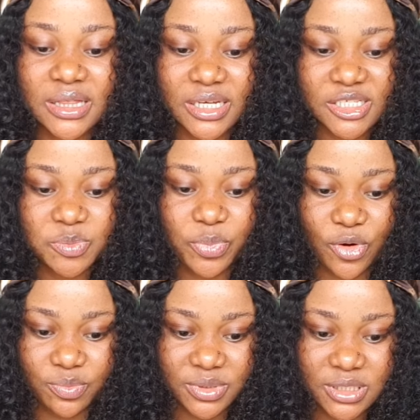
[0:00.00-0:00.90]
this
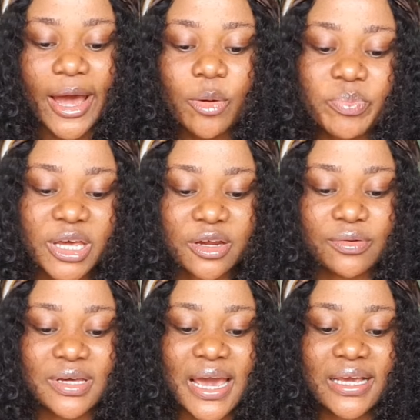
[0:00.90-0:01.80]
prompt: help me
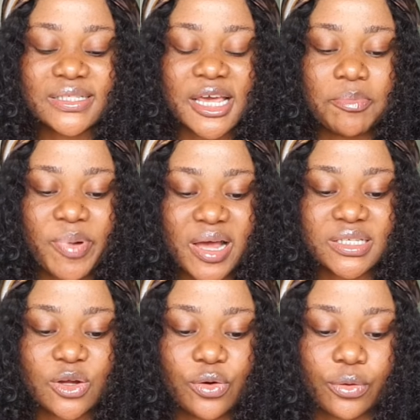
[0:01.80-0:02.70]
create a
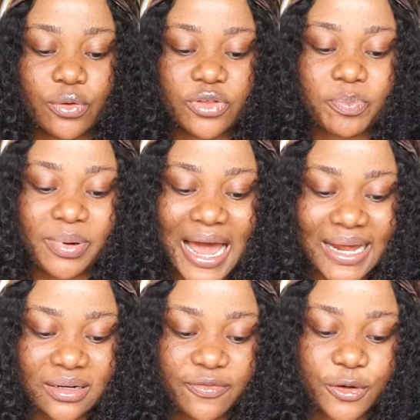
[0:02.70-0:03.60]
personal growth
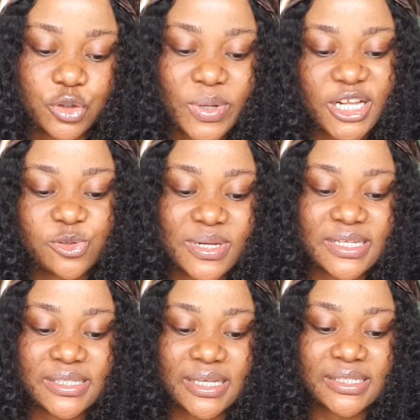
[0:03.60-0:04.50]
plan for
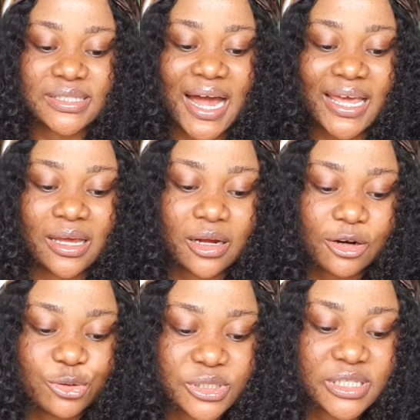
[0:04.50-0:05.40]
2026 that
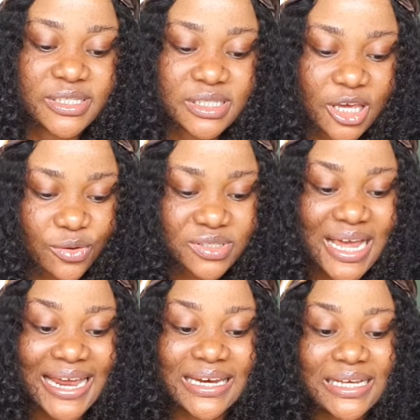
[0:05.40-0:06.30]
includes the skills
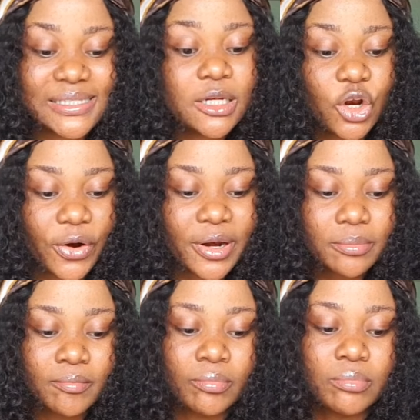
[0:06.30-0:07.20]
I need to
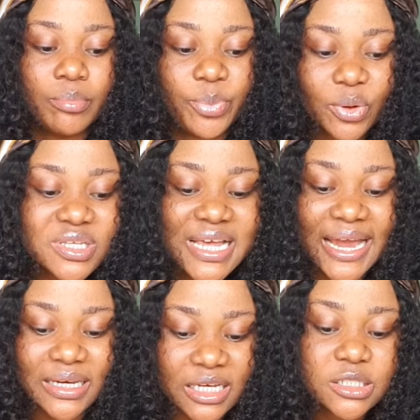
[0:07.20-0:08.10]
learn, books I
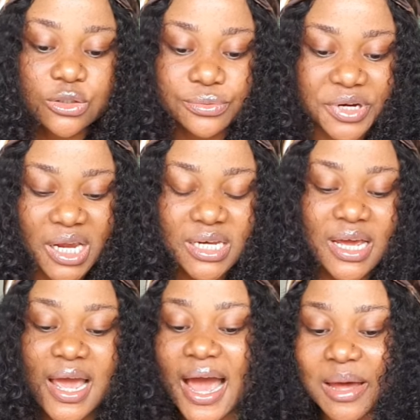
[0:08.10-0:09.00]
need to read,
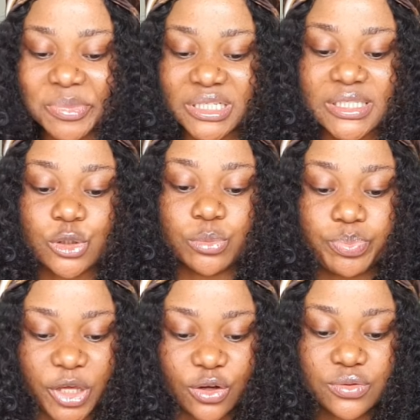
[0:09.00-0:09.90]
habits to
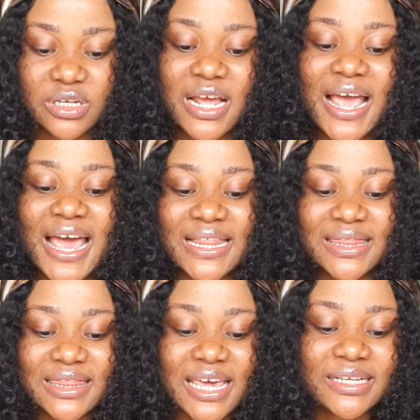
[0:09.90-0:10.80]
build, and
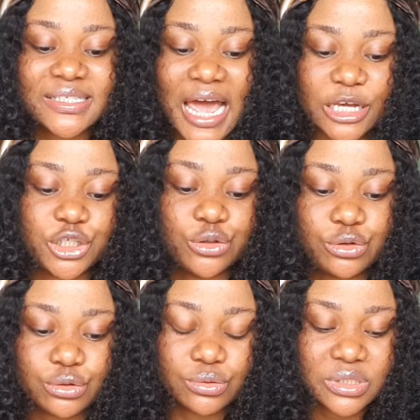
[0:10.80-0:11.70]
things I should
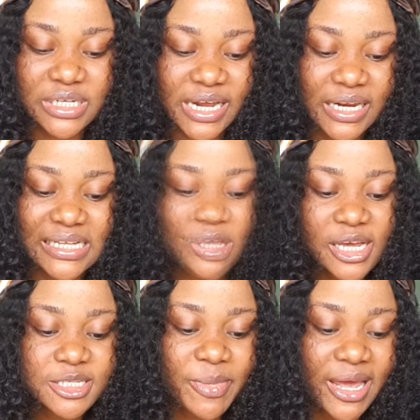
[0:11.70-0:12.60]
do daily to
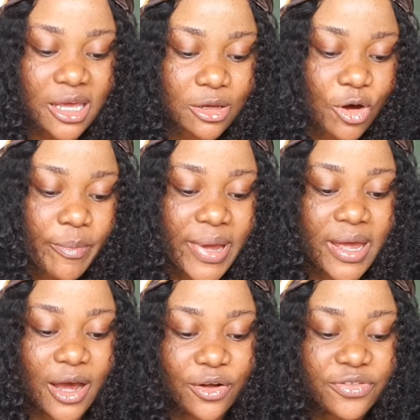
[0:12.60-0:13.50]
hit my income,
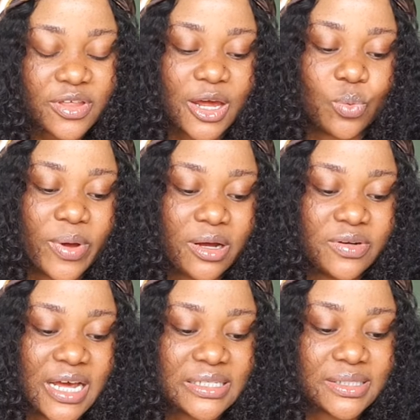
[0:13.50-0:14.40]
health, and
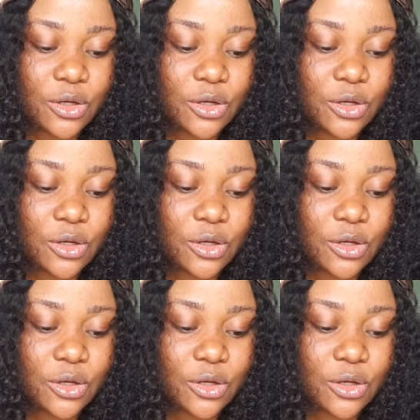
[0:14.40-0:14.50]
wellness